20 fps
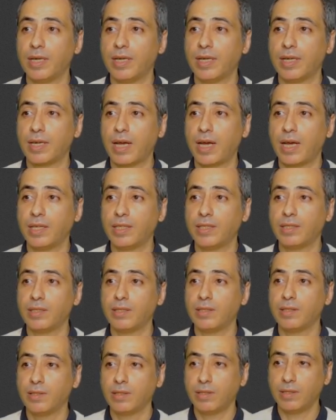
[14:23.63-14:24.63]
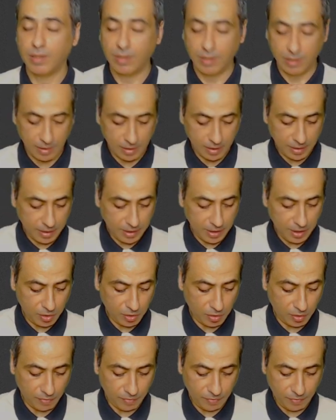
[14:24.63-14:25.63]
write
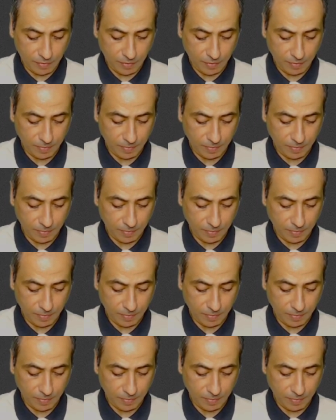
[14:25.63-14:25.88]
dconf